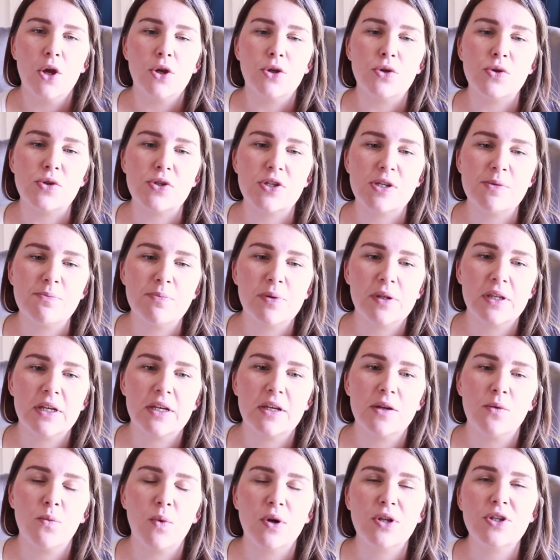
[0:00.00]
you
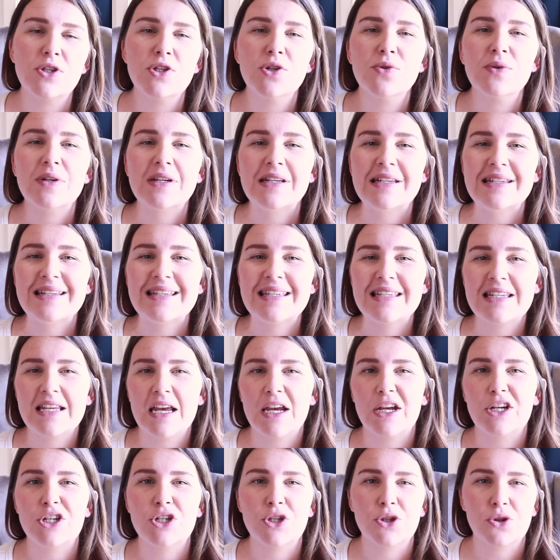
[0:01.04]
simply, once you're into
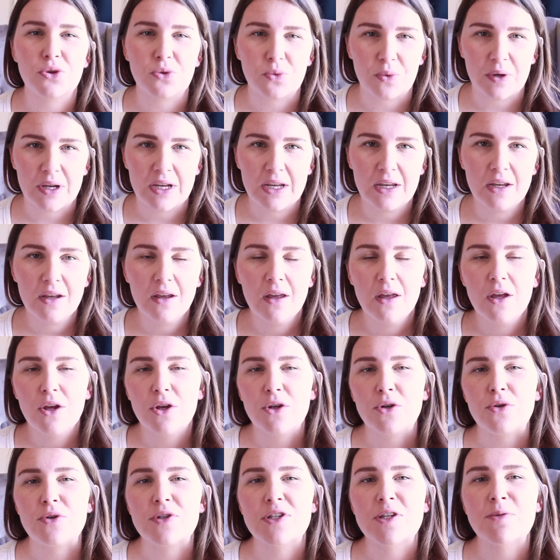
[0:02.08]
stage 3,
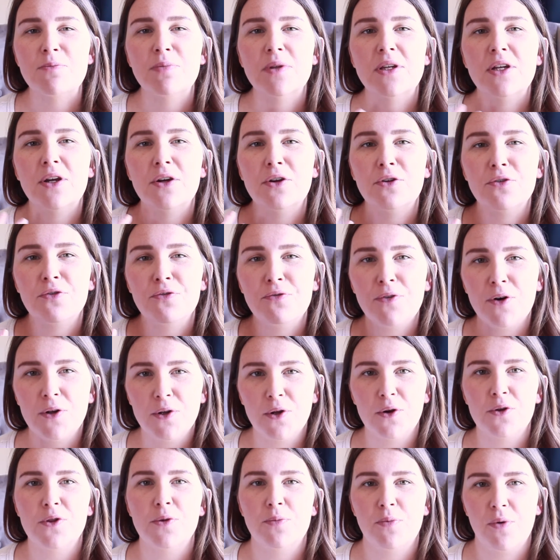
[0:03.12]
you're simply going to
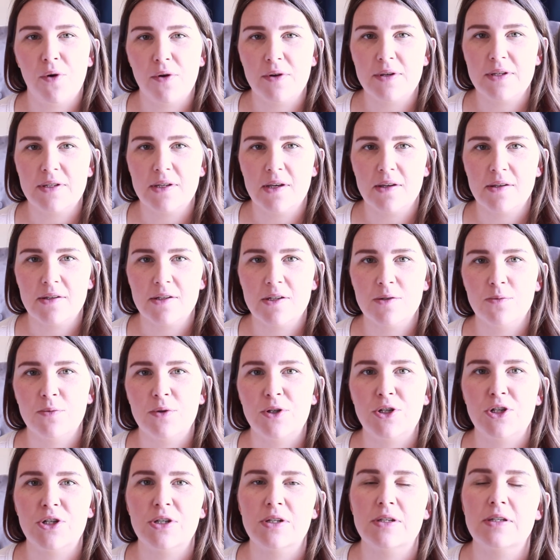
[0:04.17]
follow the process,
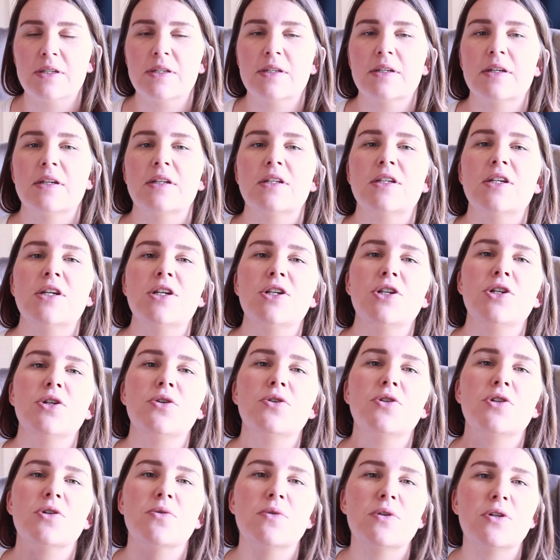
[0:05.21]
which is
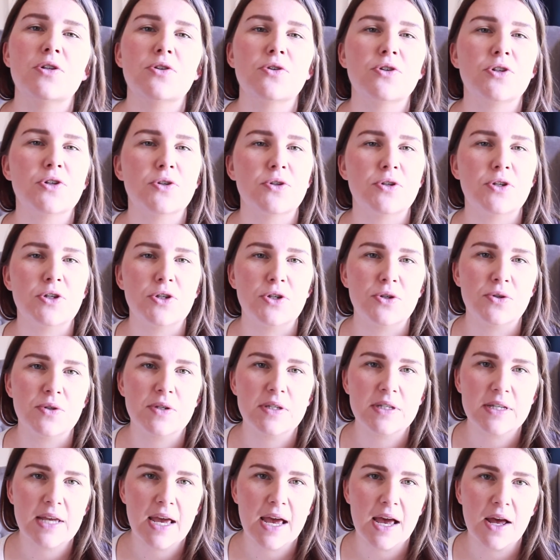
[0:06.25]
continue to introduce new
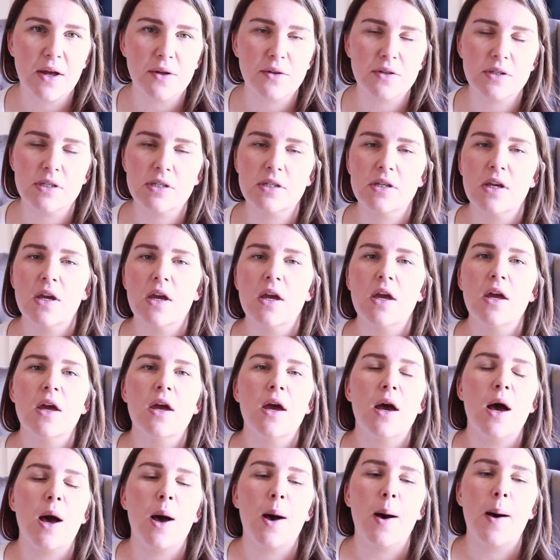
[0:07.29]
sounds.
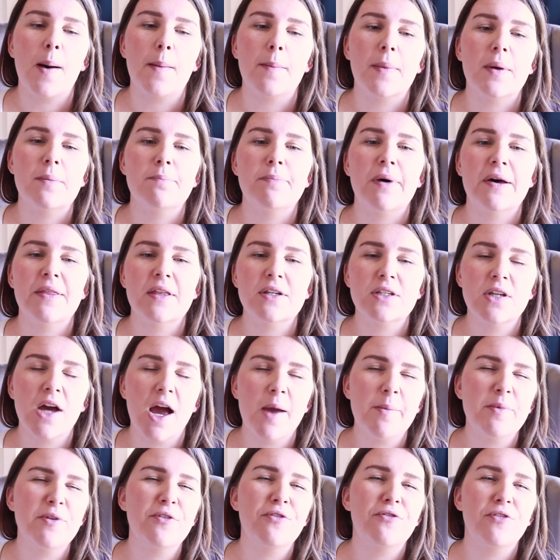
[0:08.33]
By the
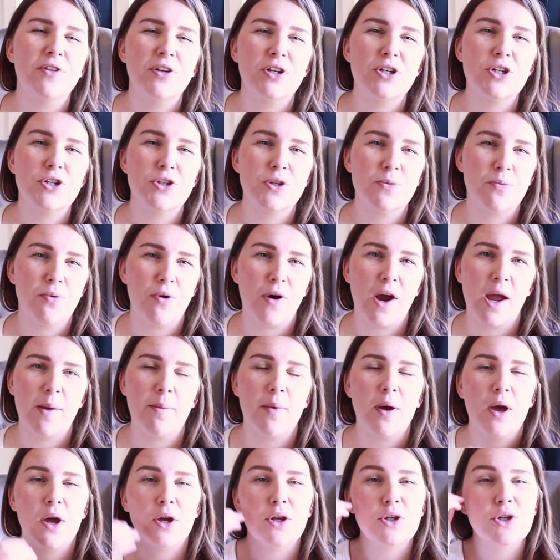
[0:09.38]
time you finish the
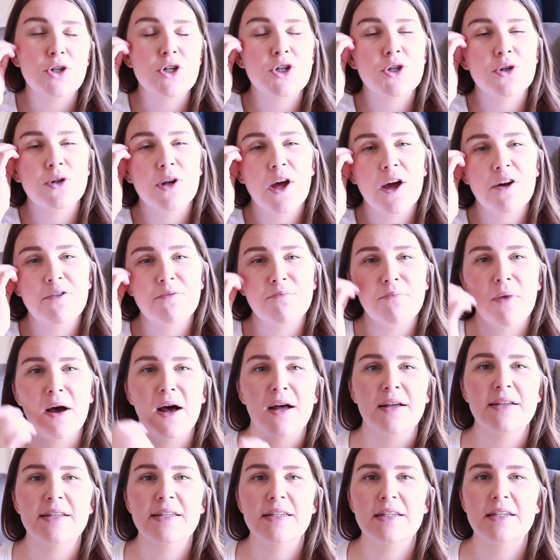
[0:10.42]
primer, you should have
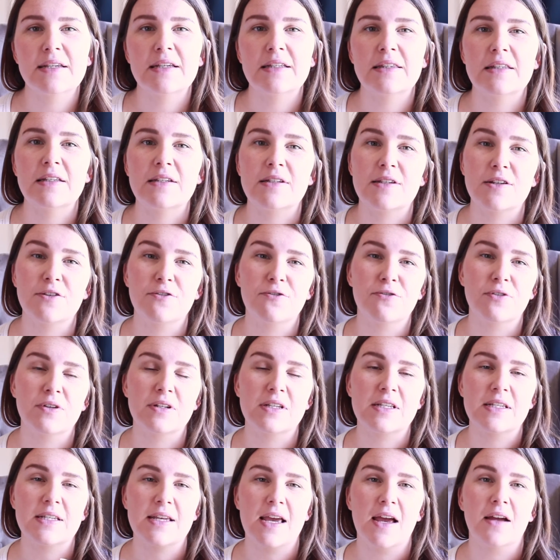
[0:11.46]
mastered the
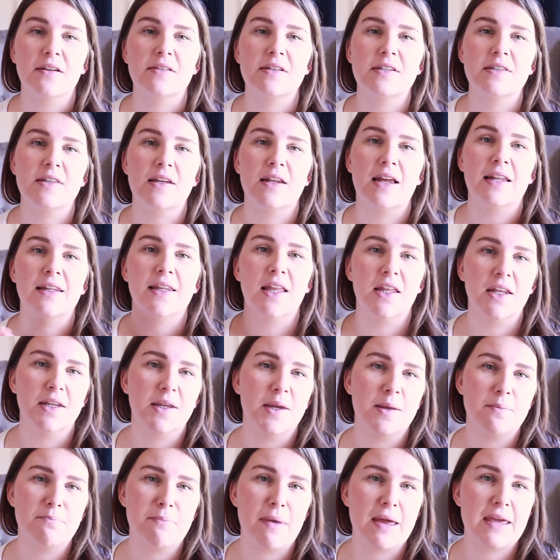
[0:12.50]
different sounds that a letter
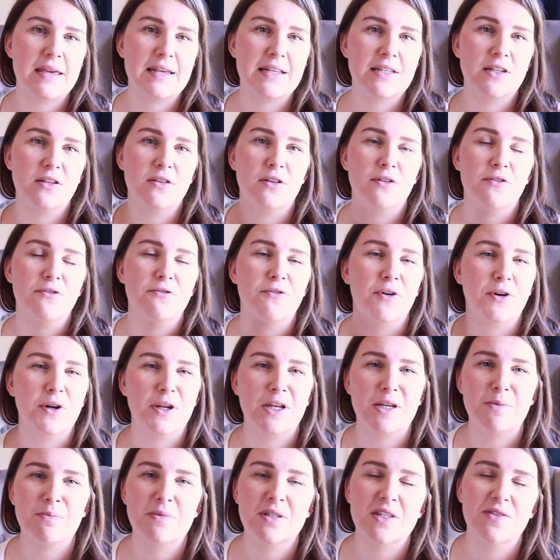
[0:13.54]
can make, so the
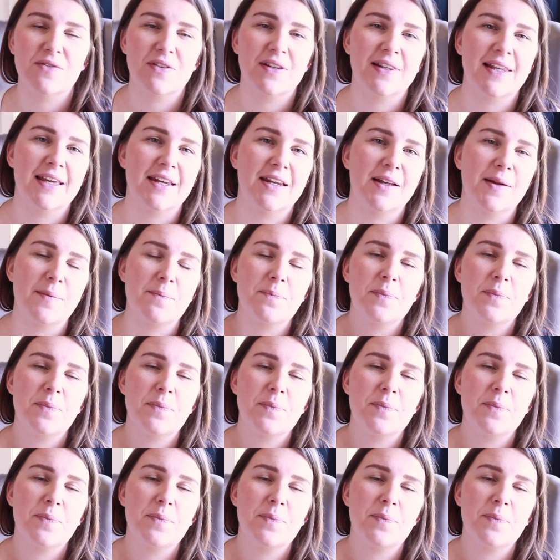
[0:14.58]
phonemes of a letter,